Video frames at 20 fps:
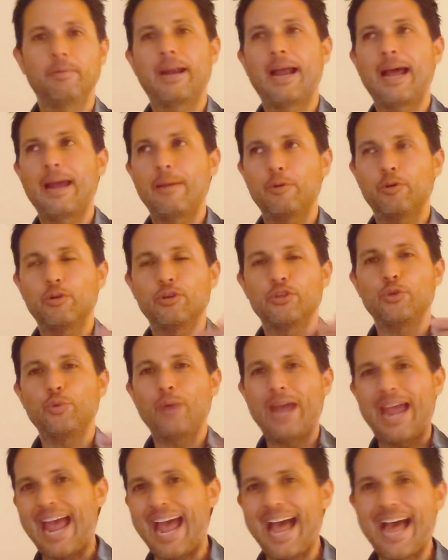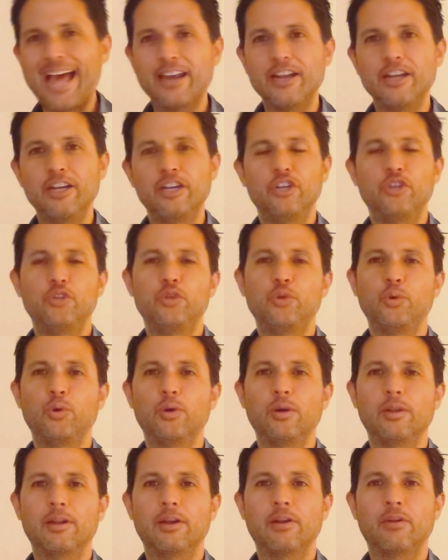But I'm going to add to
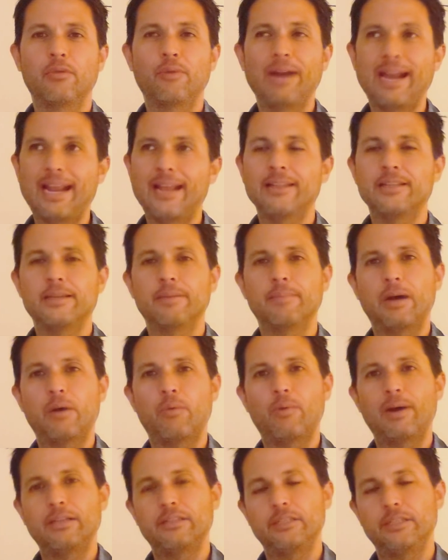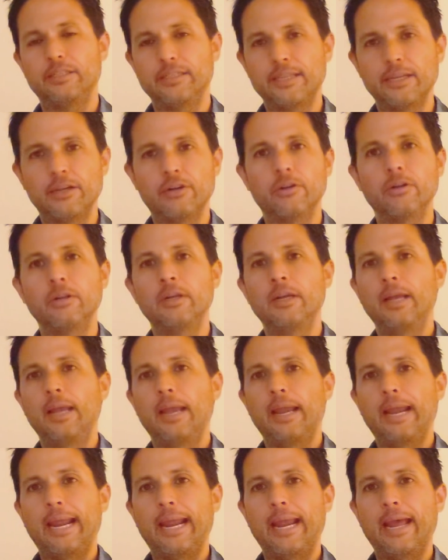her little rant about why she's single
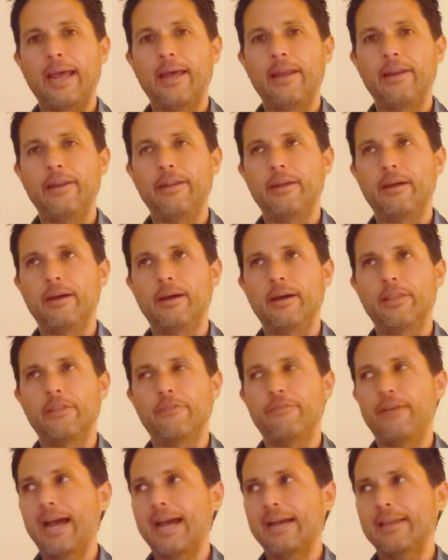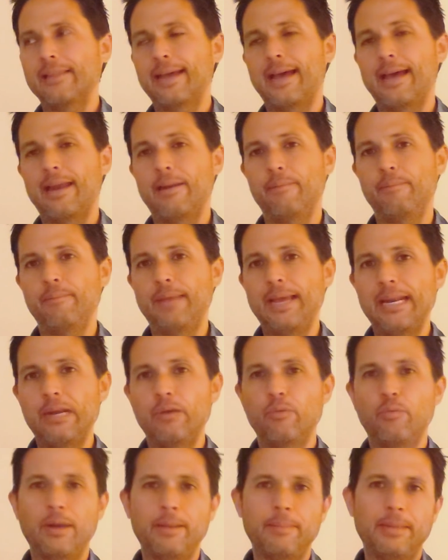and the fact that
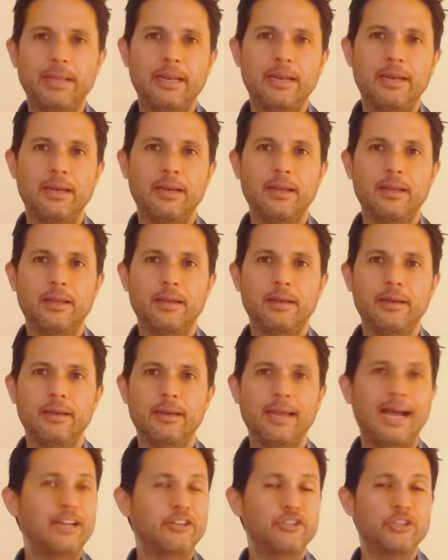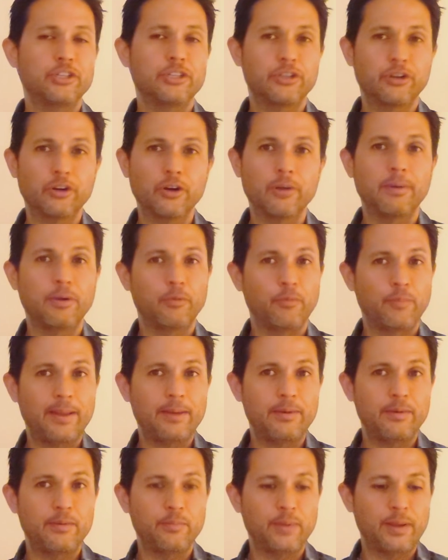many women, not just her, but
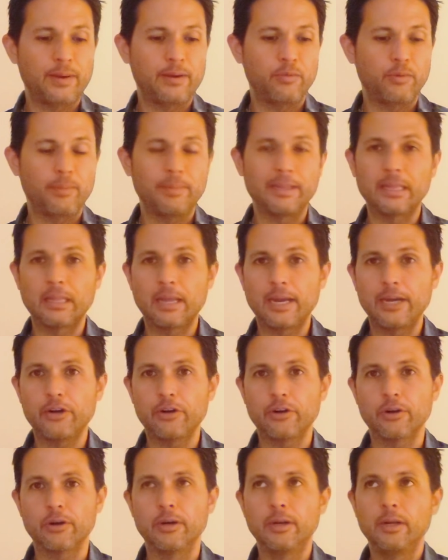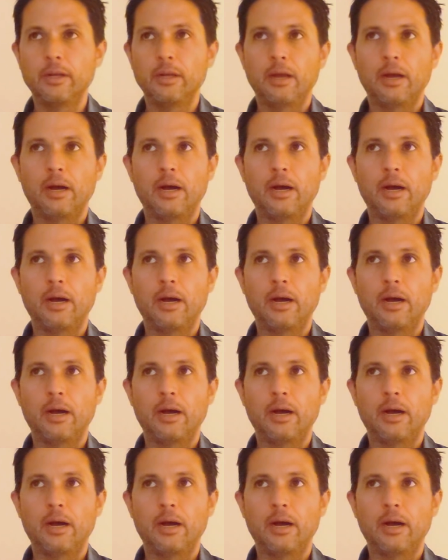many women like her,